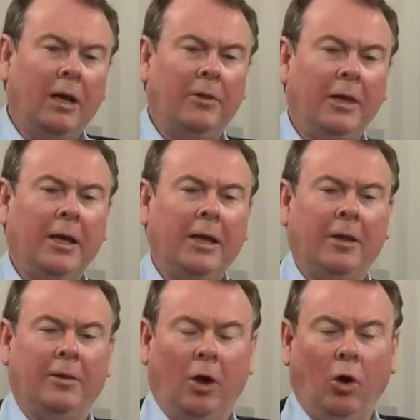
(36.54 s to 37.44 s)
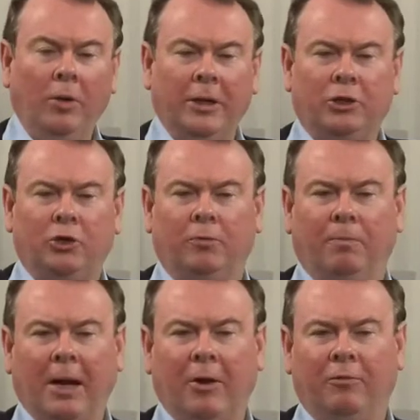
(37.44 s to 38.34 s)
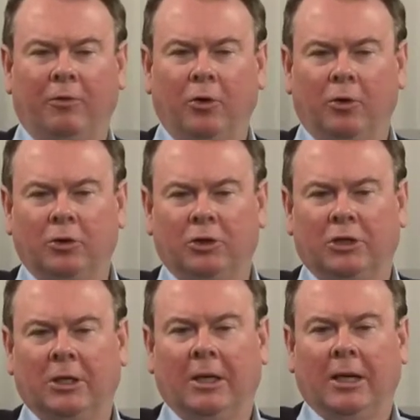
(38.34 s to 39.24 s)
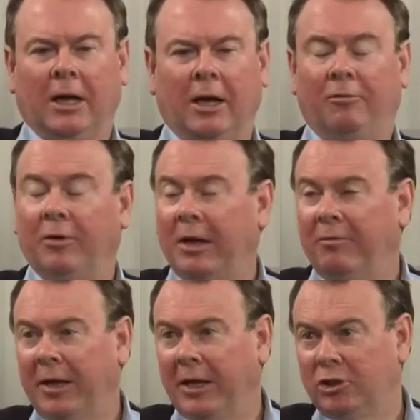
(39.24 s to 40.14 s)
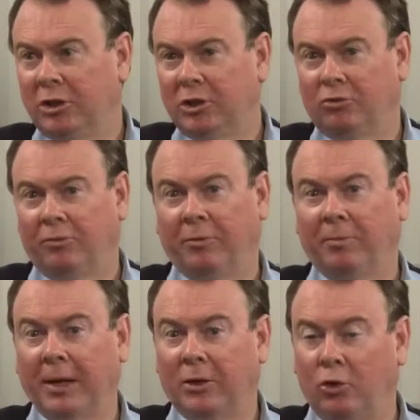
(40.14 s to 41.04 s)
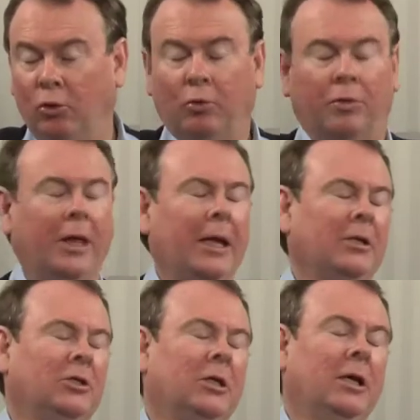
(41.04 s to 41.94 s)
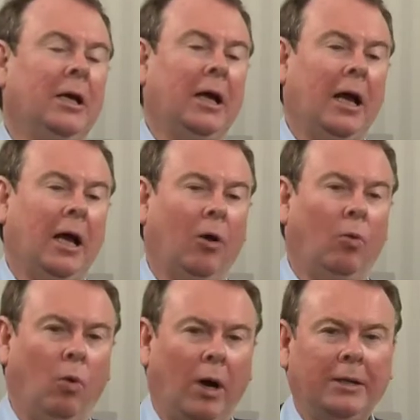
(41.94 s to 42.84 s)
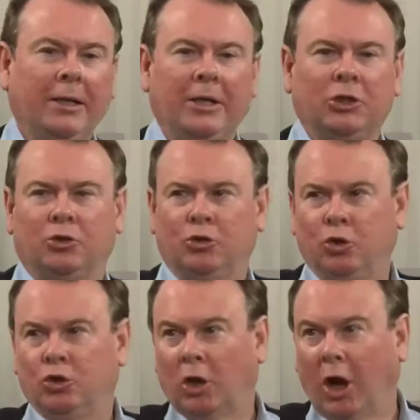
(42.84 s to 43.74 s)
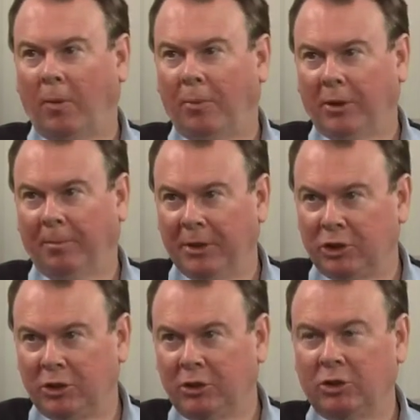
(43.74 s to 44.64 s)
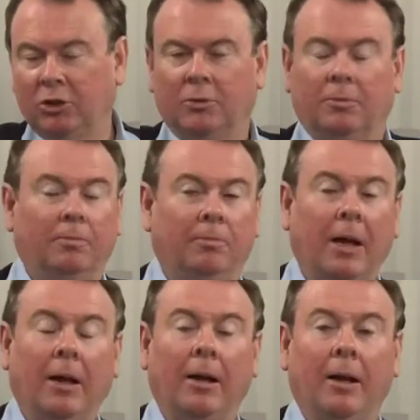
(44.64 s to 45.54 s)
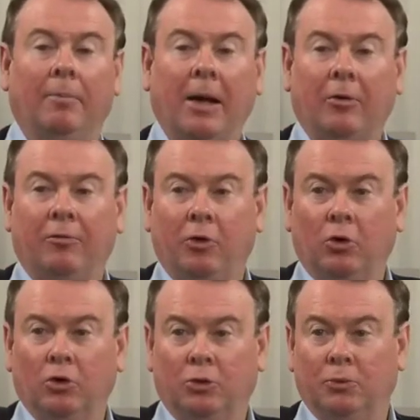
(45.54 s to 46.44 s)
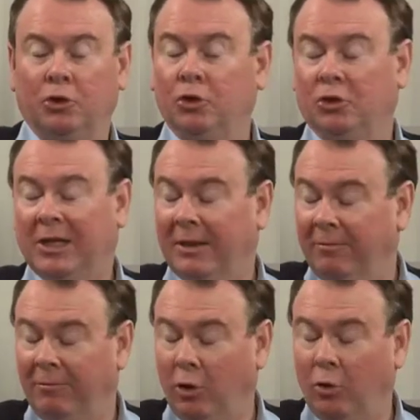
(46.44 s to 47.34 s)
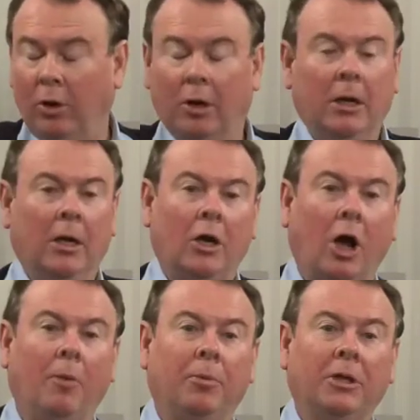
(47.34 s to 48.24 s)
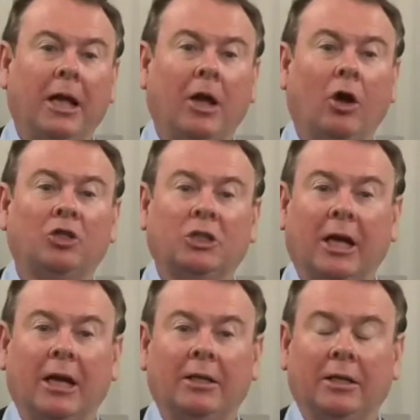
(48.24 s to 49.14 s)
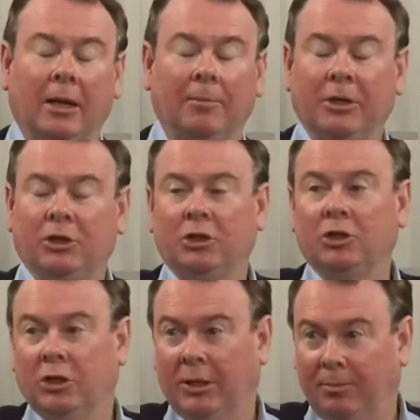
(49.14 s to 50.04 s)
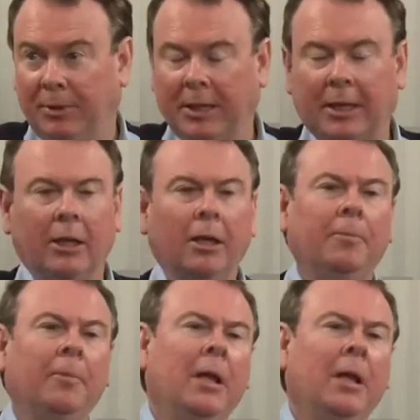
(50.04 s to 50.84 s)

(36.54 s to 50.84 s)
the the whole issue of biofuels uh, for aviation is driven by two things. Uh, one is to reduce carbon emissions. uh, biofuels produce fewer carbon dioxide emissions, in particular.